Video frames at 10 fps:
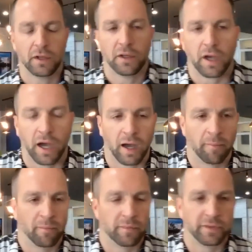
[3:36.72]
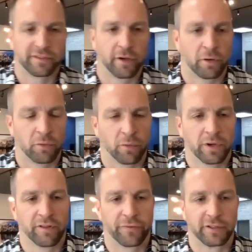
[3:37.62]
So one
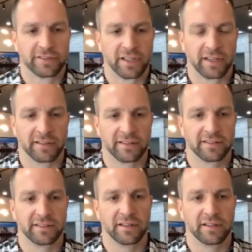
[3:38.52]
of the first things